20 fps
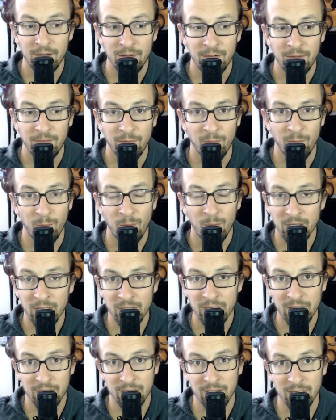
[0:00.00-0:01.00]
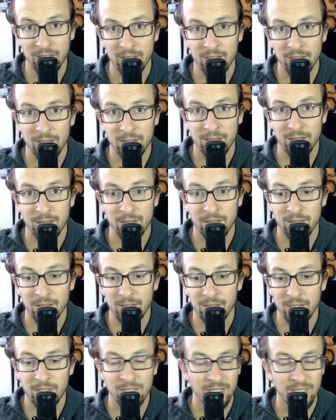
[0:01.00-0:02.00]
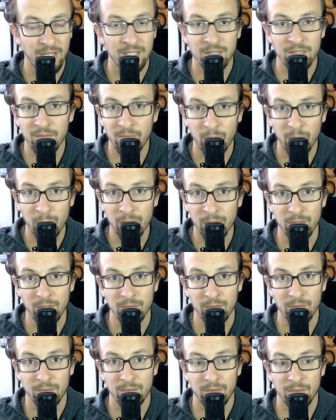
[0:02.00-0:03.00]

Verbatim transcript: for Washington to change it for you.